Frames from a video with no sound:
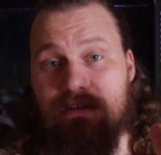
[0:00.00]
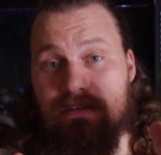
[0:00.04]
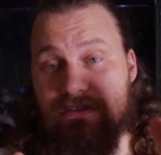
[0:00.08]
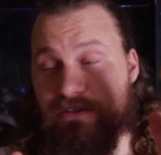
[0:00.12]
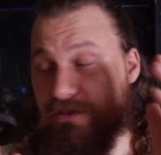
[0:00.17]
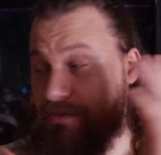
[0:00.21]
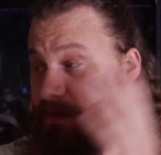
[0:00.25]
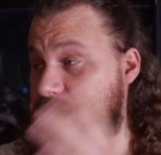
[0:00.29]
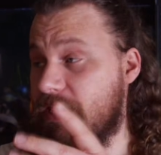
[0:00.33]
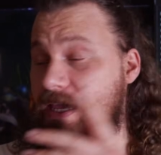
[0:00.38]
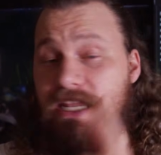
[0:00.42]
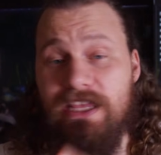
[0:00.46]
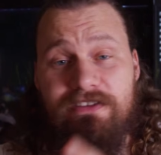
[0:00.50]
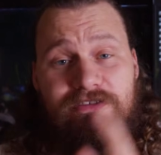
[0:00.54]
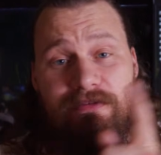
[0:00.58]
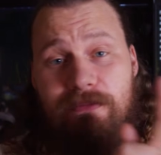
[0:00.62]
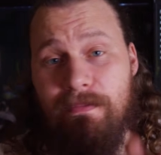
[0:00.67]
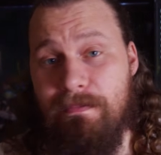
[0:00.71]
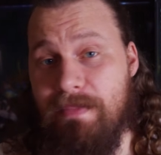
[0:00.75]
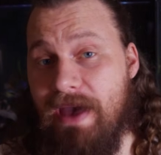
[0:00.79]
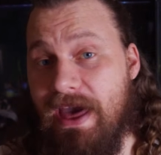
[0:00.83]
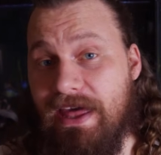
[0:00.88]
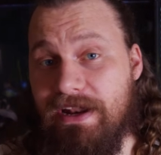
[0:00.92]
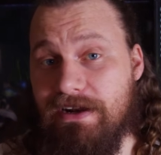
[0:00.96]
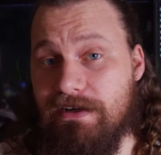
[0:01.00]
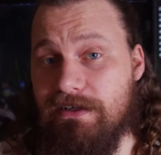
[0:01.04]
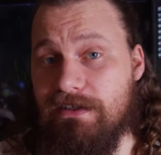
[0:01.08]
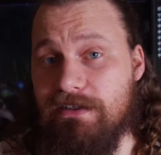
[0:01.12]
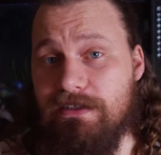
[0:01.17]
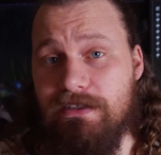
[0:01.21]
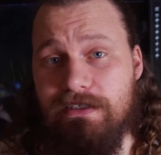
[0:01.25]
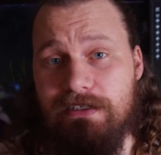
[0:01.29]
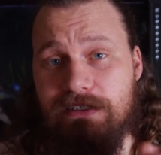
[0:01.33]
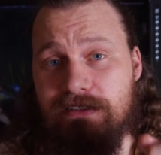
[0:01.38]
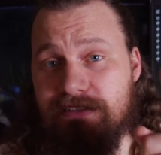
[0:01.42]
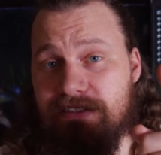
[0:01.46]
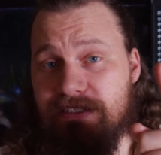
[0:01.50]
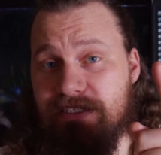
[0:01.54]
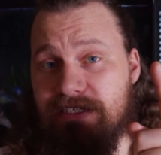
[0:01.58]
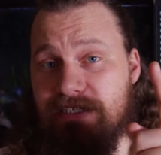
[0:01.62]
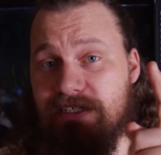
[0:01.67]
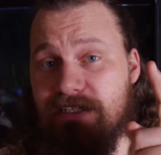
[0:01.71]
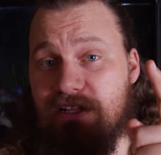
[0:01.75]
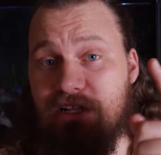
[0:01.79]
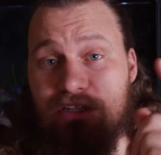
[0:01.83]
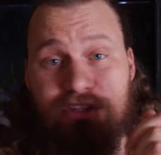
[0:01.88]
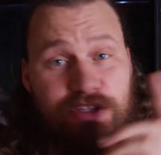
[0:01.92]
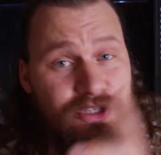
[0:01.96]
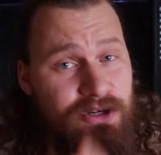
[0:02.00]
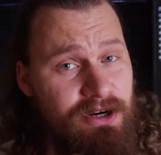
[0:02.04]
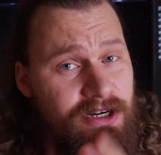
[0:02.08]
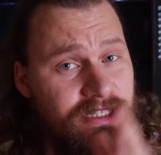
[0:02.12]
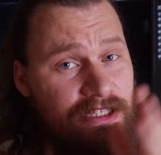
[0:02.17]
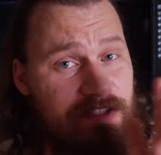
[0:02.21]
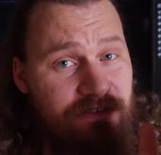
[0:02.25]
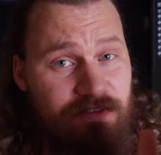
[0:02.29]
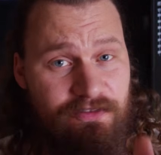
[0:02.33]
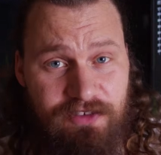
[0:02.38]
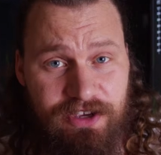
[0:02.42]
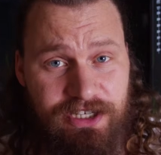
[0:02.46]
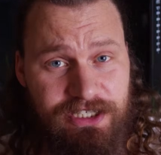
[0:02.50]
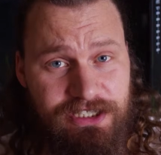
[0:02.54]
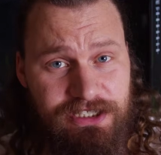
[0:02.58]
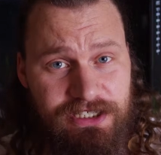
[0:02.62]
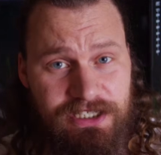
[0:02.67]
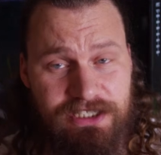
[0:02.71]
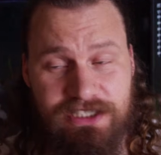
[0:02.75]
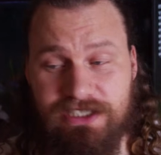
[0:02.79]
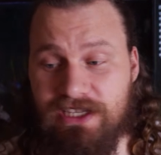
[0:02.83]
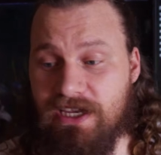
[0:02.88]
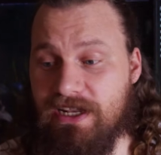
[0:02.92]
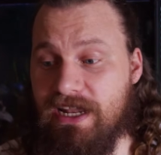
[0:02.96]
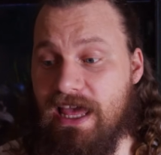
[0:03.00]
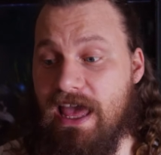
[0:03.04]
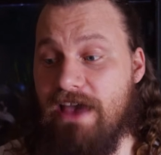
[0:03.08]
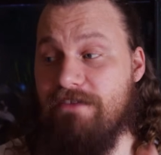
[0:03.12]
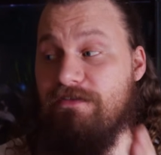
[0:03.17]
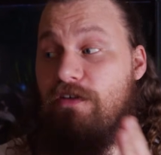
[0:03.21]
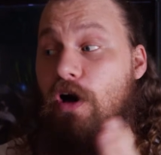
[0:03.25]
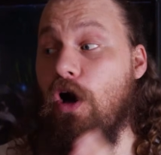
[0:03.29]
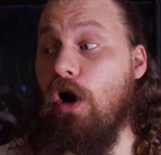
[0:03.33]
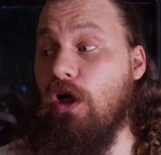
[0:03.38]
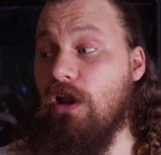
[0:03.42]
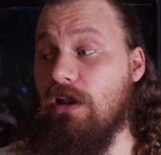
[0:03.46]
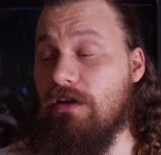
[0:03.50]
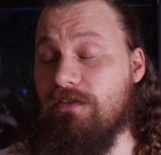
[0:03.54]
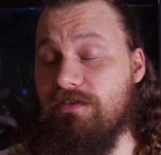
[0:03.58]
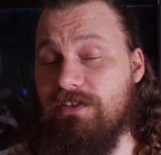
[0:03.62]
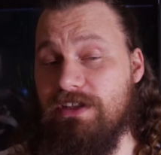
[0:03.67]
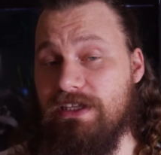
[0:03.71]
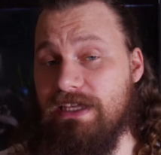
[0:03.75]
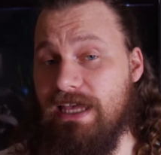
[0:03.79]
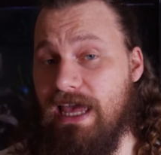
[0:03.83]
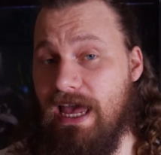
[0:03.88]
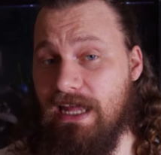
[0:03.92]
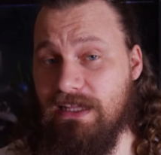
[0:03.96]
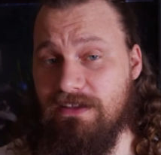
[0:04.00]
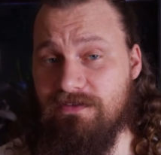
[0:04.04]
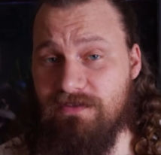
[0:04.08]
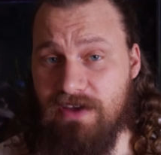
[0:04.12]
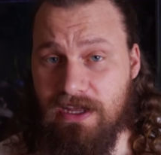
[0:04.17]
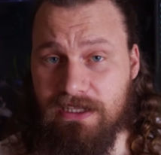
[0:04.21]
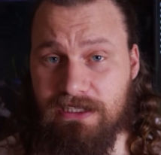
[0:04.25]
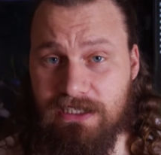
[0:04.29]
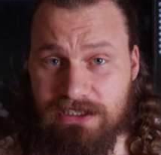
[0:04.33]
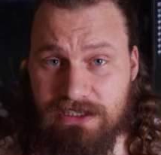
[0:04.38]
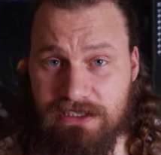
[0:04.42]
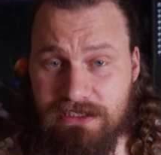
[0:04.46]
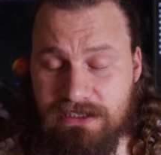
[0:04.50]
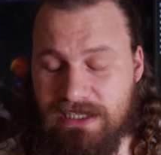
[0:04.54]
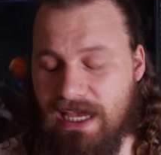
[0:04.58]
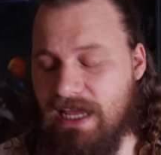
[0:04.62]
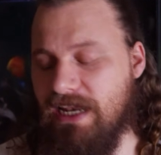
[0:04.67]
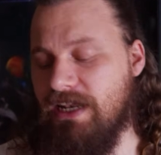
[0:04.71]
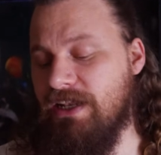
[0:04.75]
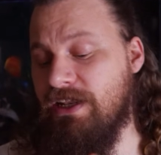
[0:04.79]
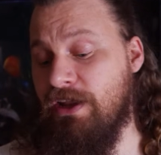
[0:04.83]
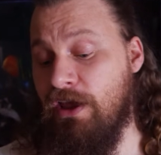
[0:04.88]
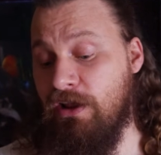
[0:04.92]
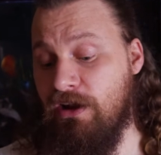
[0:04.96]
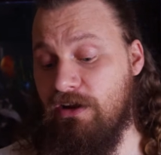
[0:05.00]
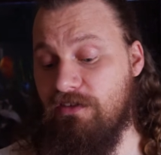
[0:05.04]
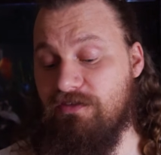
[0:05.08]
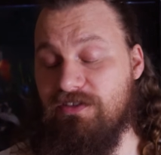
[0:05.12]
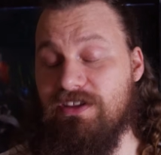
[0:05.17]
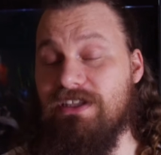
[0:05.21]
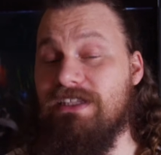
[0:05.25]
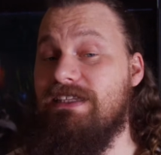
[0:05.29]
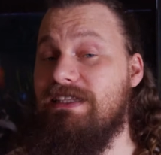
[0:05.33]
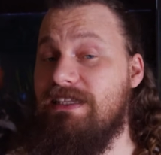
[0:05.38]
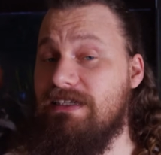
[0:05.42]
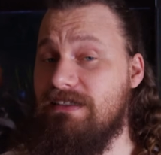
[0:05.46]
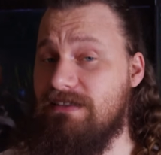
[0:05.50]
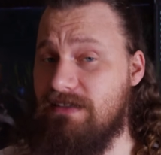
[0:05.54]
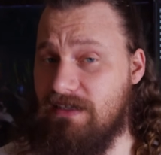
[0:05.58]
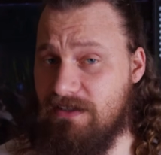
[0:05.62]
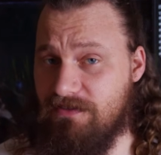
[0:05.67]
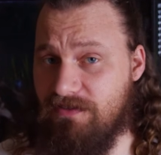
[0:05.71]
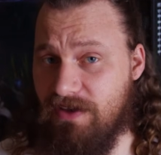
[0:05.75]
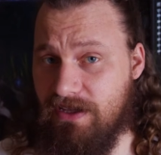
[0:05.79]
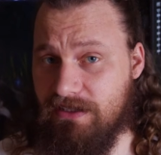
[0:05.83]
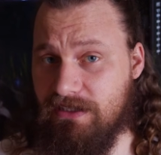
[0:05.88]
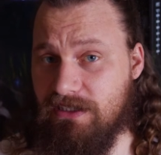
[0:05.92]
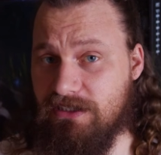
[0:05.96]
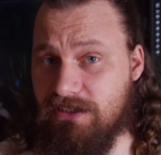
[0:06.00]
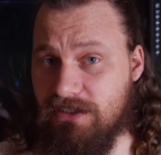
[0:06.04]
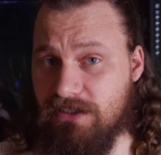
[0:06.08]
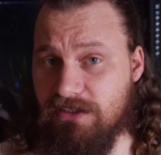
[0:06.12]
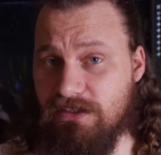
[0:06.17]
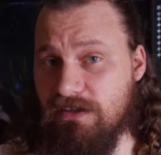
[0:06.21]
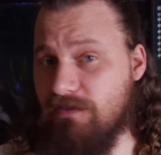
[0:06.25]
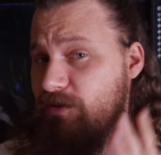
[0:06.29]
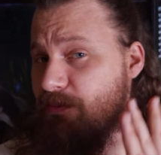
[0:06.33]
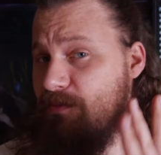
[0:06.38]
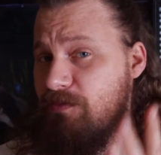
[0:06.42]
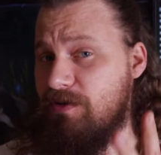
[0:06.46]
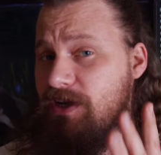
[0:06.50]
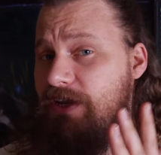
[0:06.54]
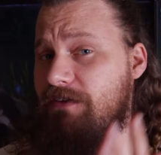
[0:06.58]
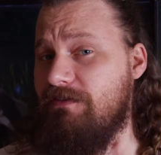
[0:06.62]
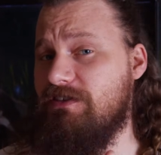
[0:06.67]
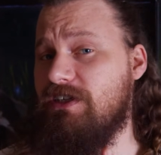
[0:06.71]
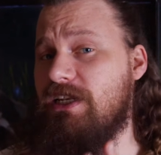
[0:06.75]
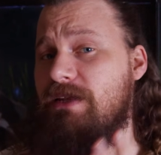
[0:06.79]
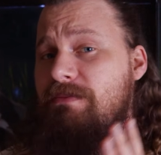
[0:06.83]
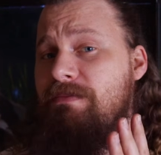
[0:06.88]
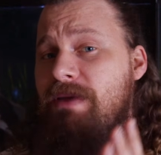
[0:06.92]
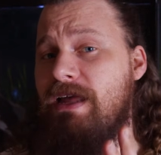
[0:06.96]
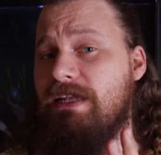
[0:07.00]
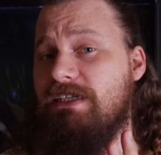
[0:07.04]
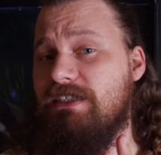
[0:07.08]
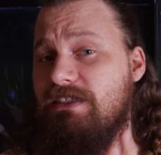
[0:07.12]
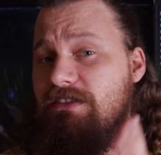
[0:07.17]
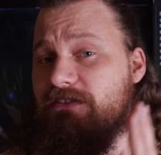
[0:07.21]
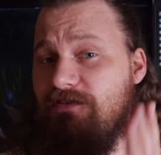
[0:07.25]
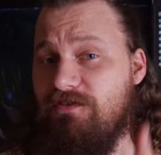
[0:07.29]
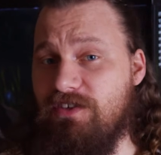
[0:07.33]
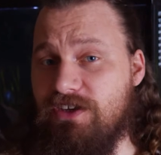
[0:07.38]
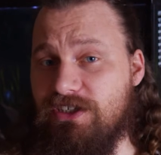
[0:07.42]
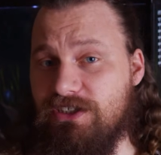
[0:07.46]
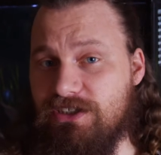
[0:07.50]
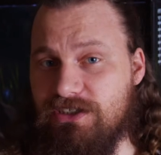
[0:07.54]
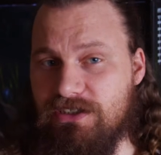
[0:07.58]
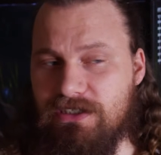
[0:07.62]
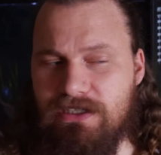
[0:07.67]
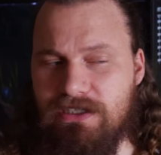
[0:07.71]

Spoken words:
To make it even better, the alternative fish is gonna have all of the advantages and none of the disadvantages of the previously mentioned fish.